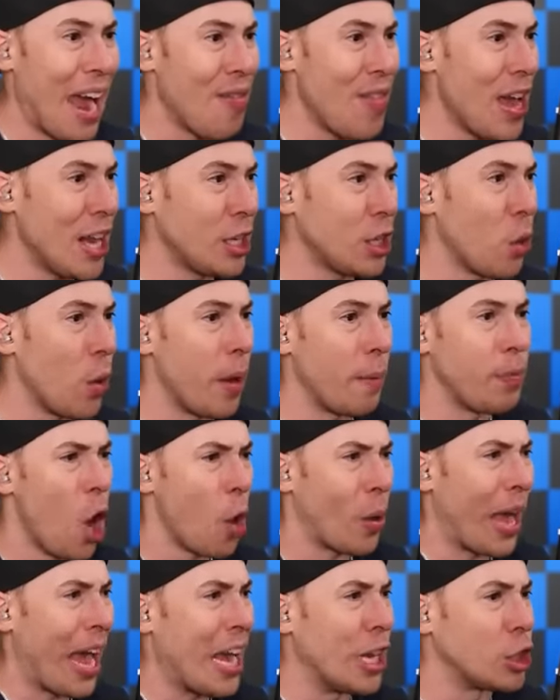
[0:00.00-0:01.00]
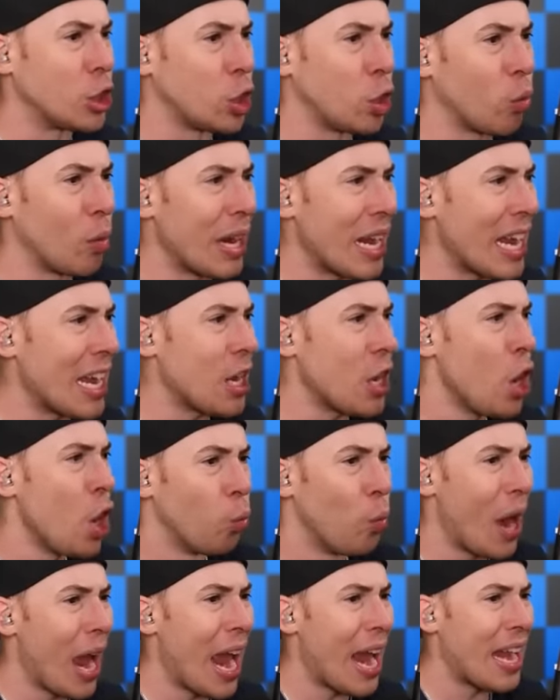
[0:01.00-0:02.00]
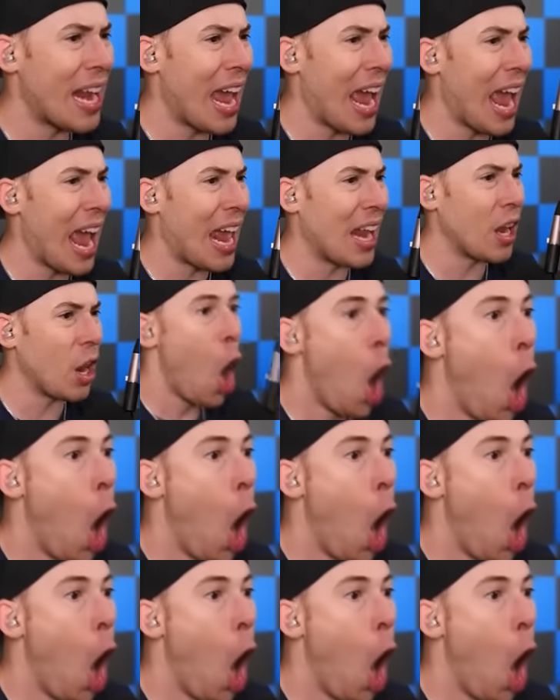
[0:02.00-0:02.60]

can they do it? Okay, it's green, red, and...